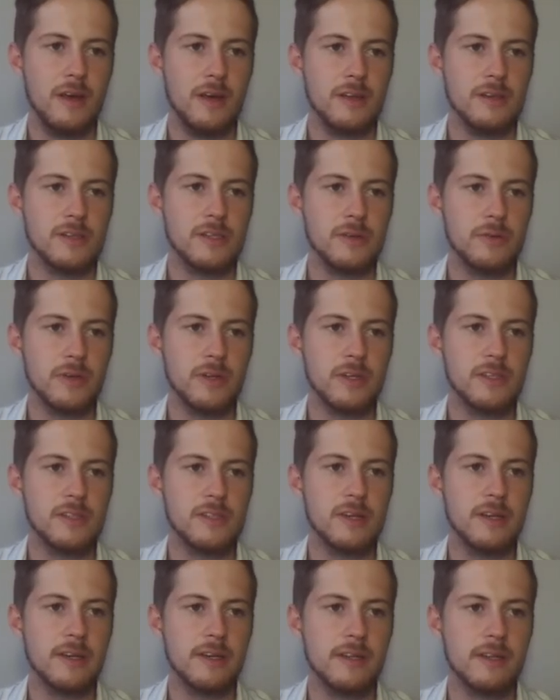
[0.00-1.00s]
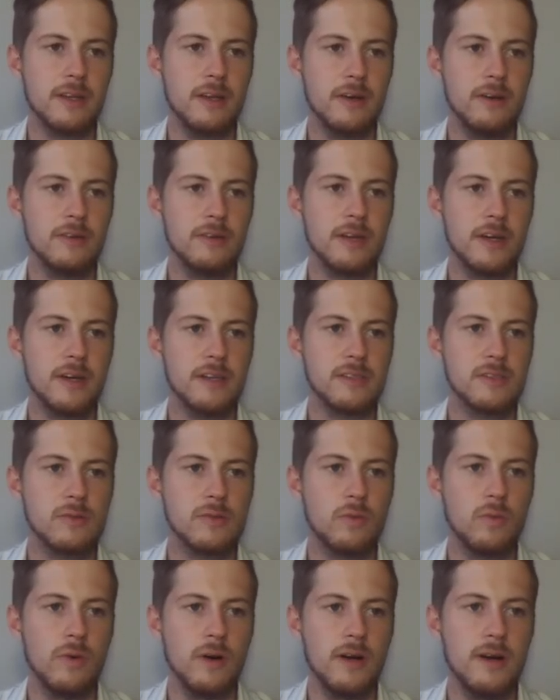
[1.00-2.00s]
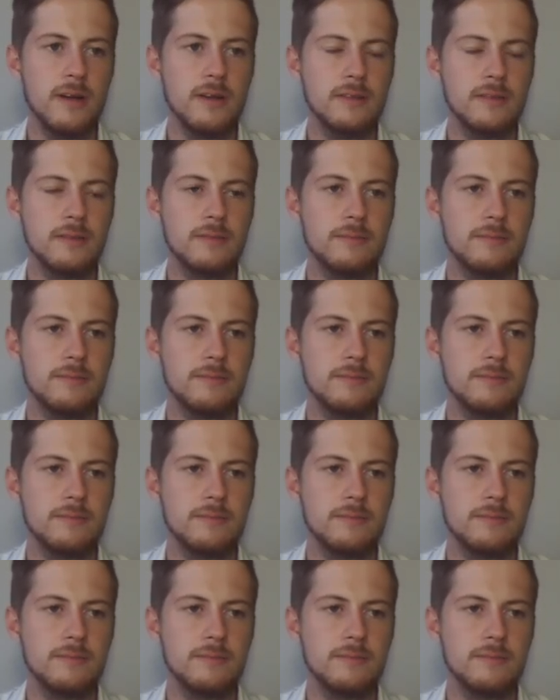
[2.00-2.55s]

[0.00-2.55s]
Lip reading: So we're going to select load case 1.